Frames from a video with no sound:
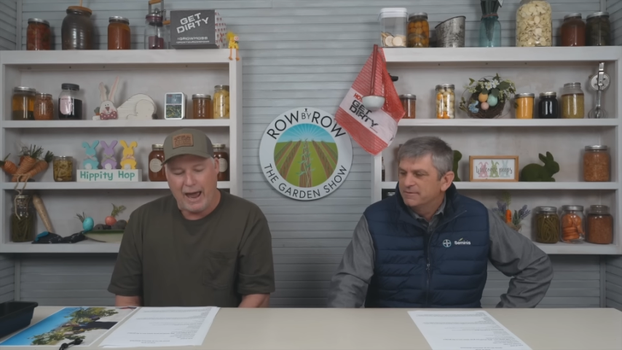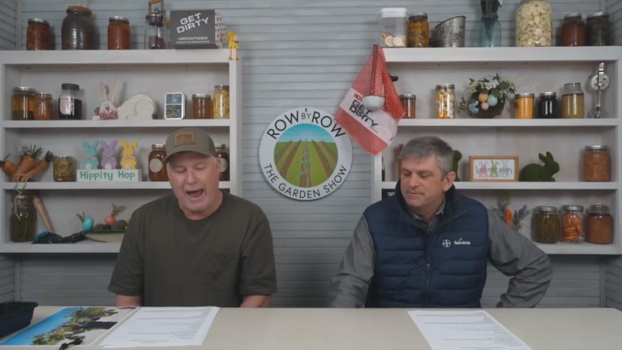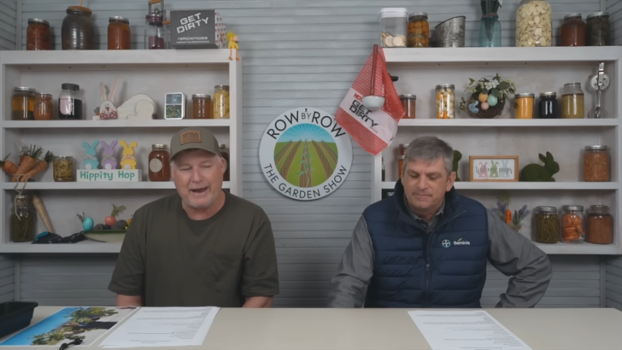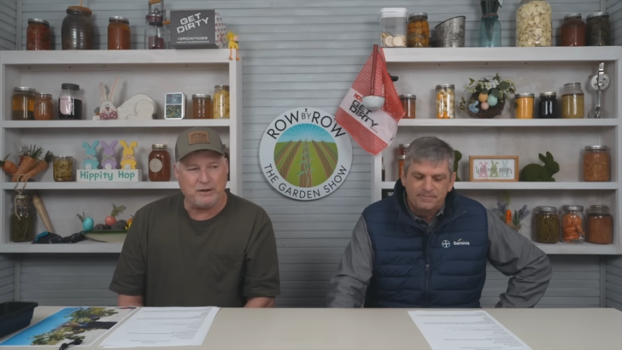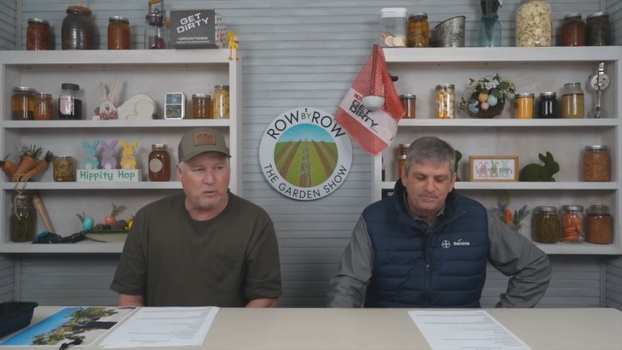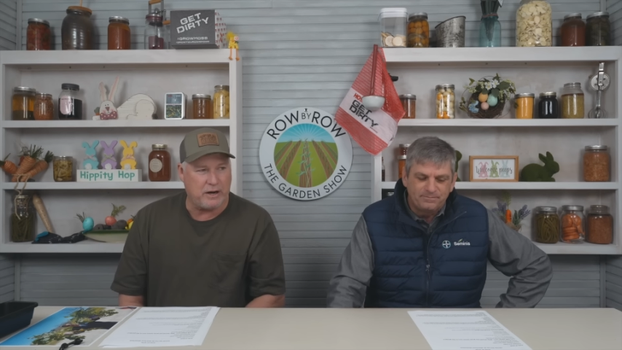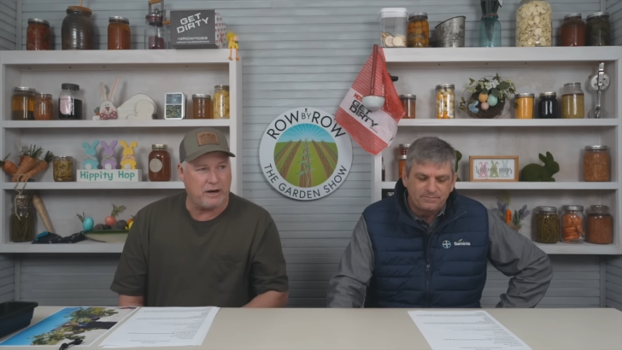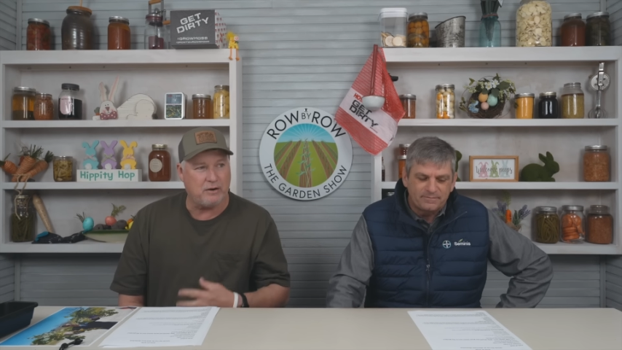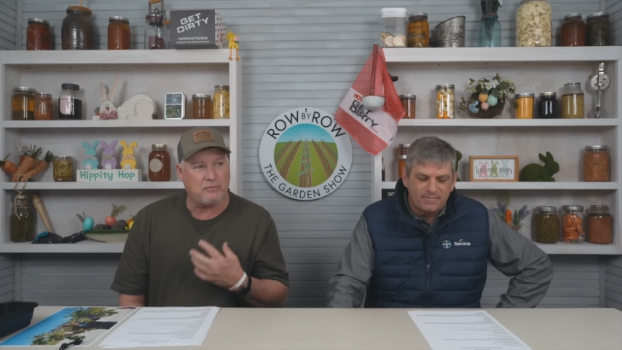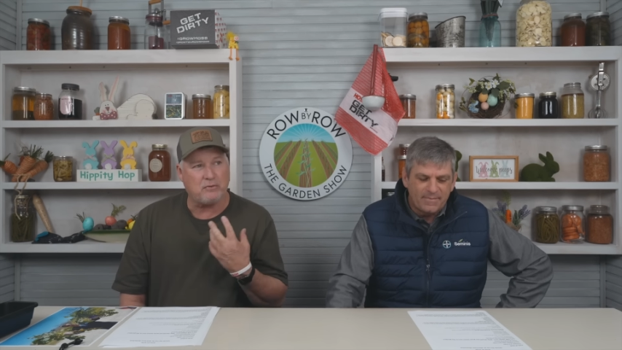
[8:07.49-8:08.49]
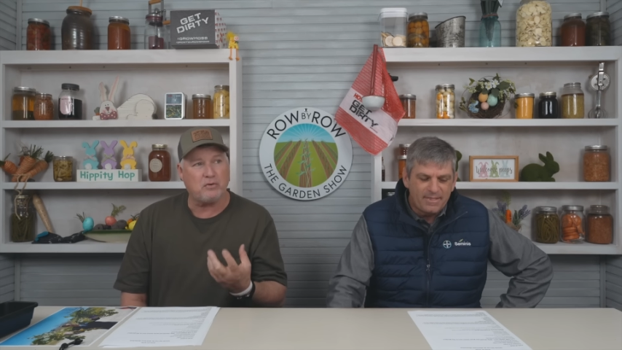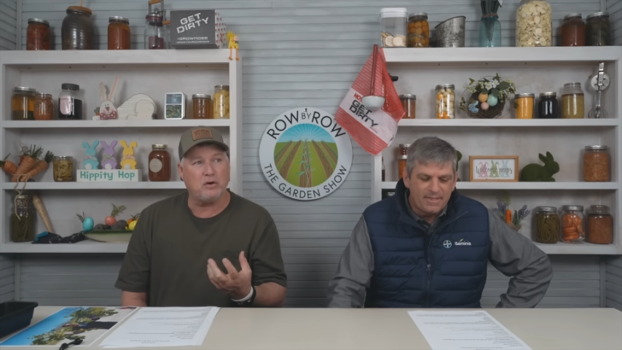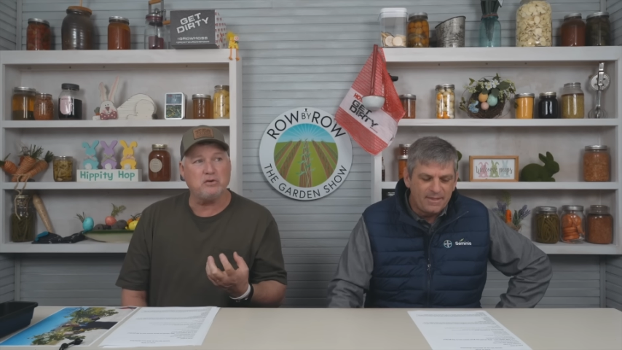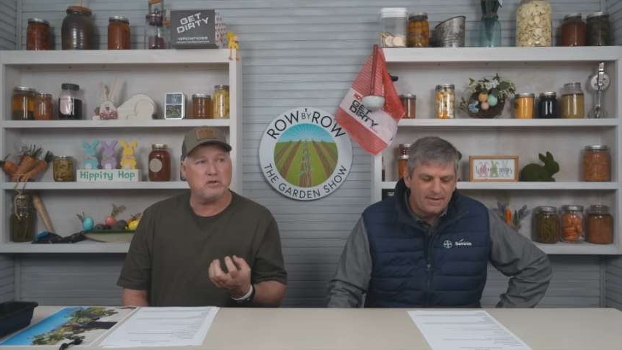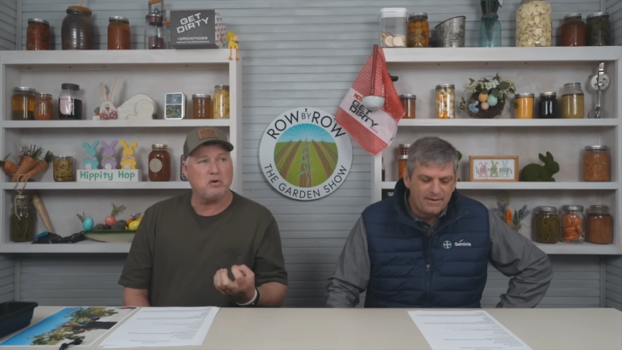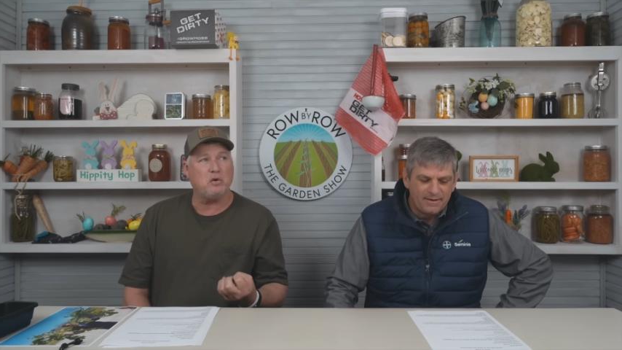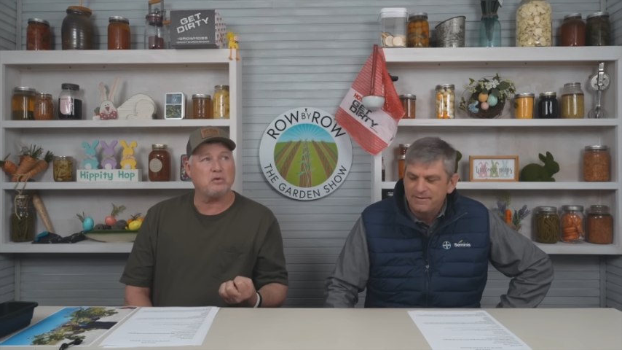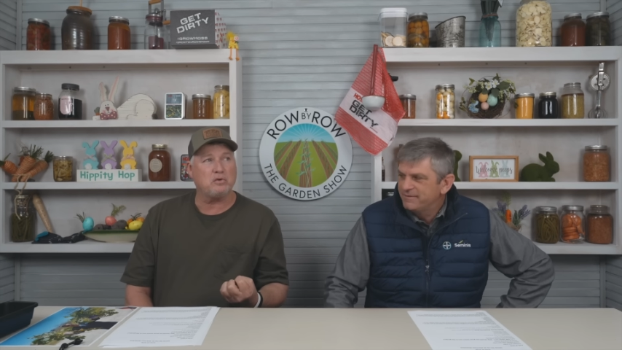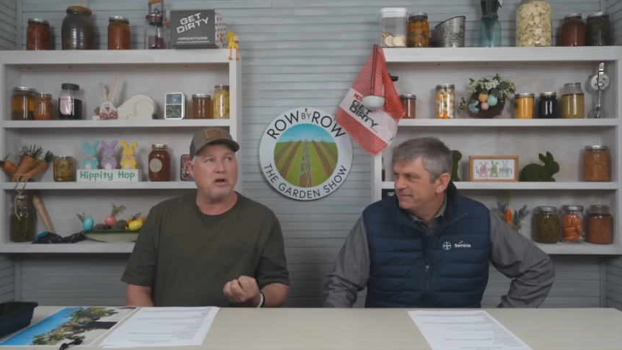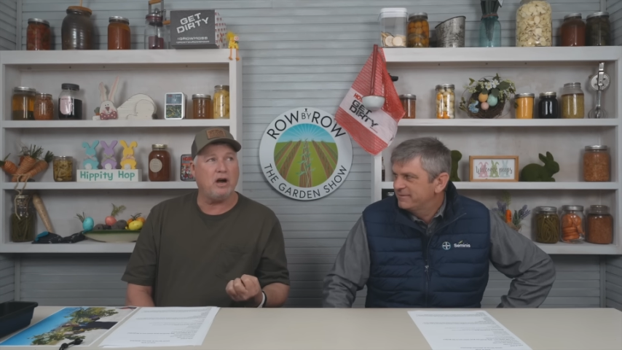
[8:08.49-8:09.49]
Speaker 1: I don't care for frozen
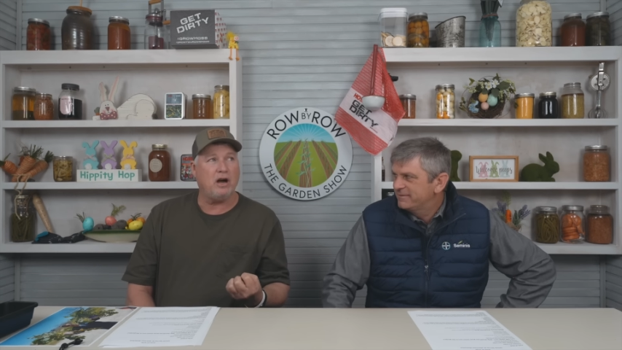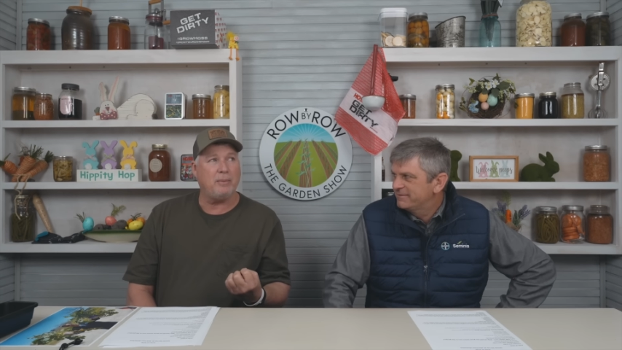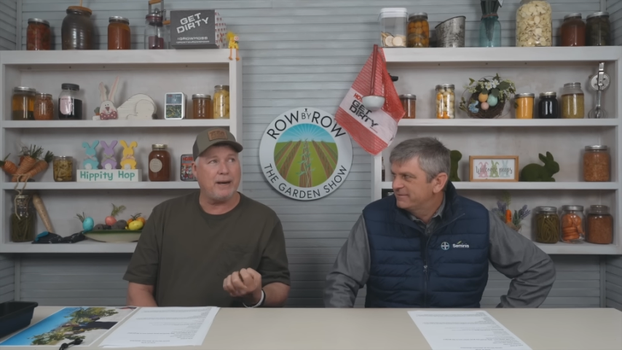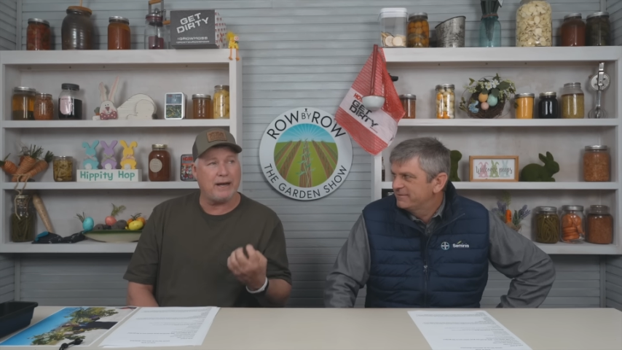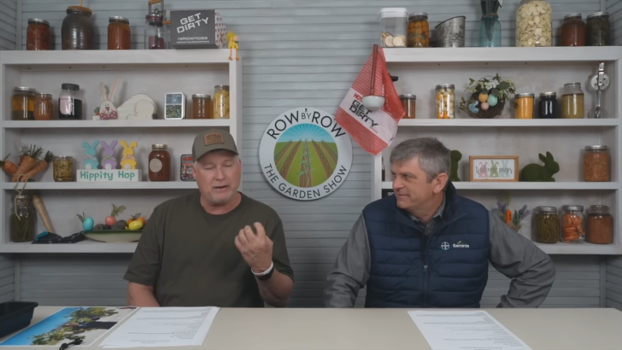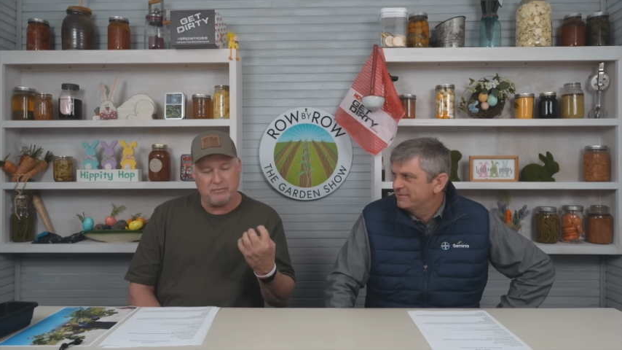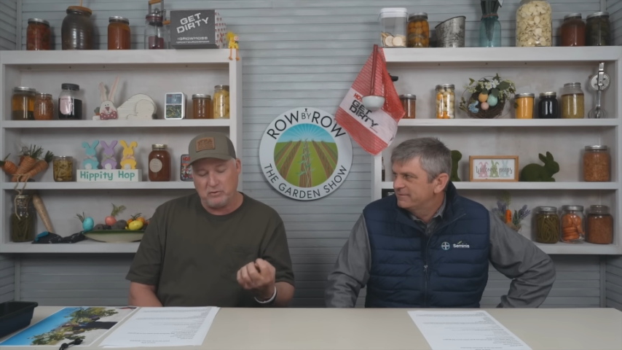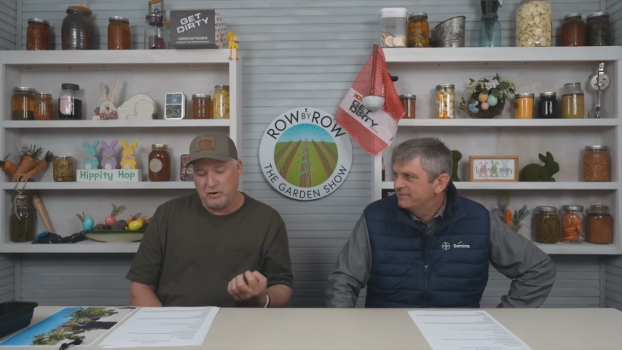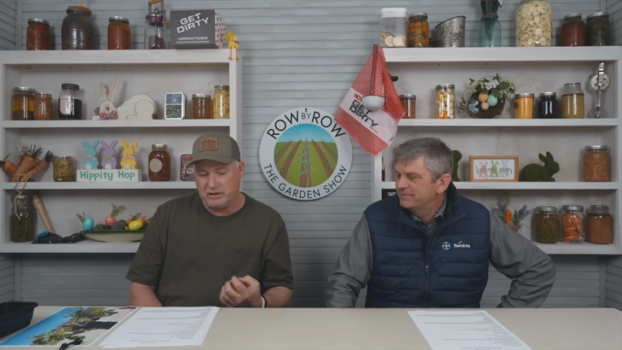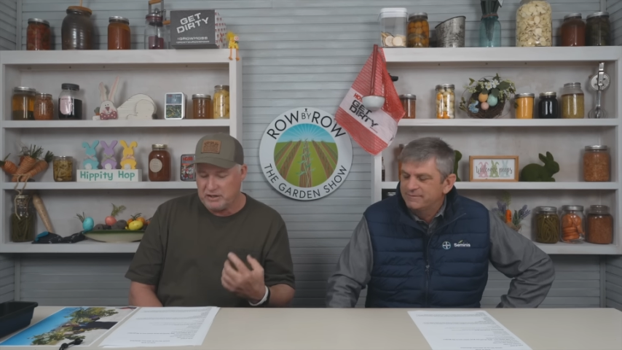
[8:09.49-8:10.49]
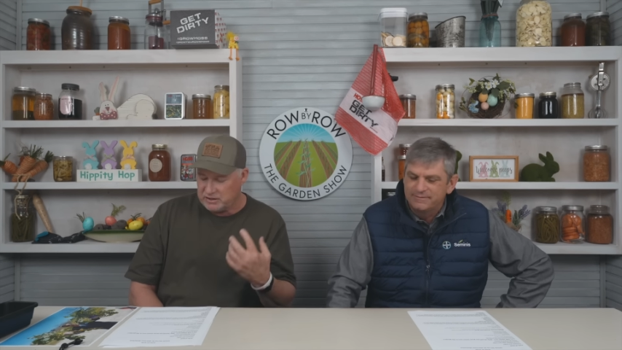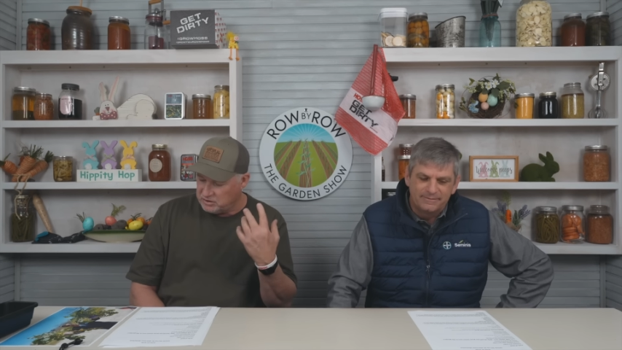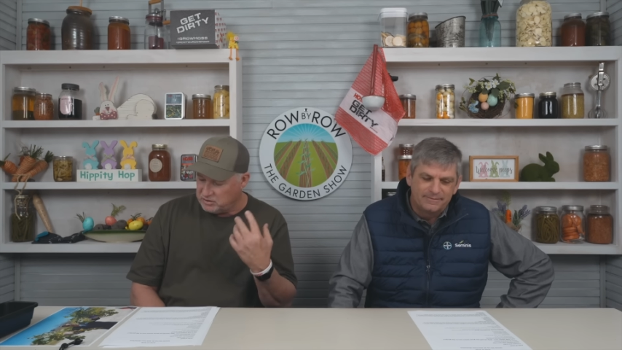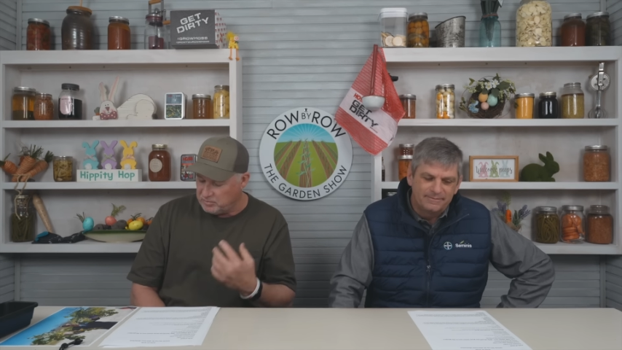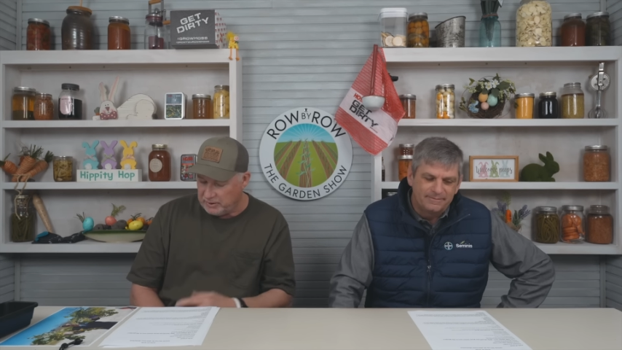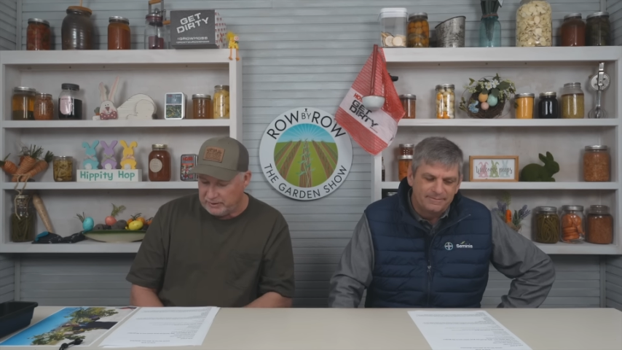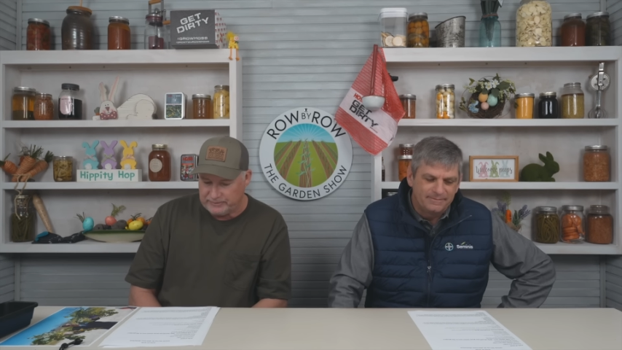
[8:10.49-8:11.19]
corn on the cob. I like it fresh. That's just me.